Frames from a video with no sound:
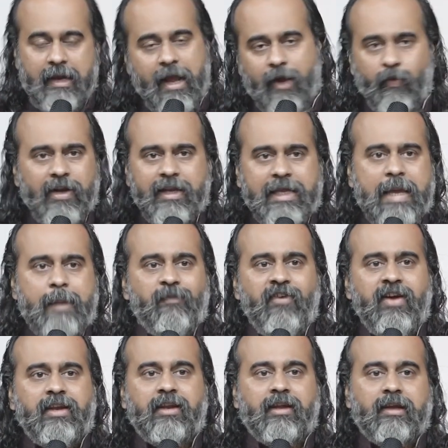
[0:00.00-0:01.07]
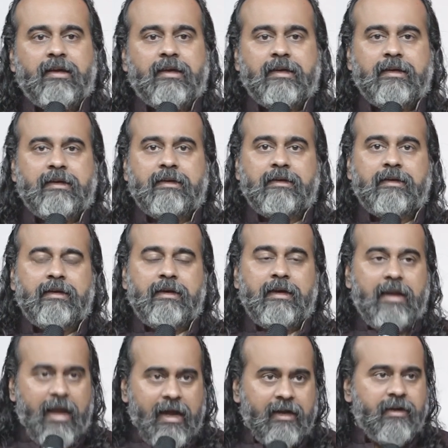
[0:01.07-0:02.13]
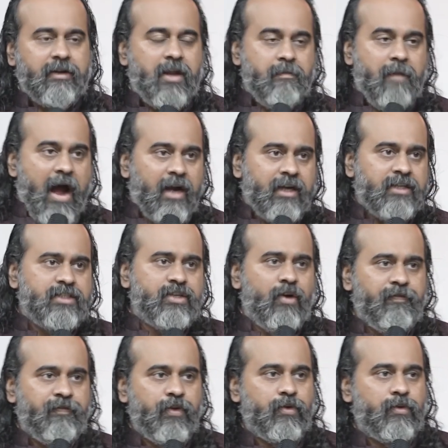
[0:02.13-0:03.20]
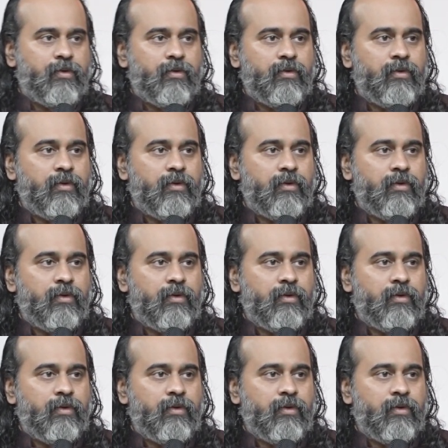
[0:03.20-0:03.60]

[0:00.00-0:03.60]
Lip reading: Luck will keep waiting. Luck demands of you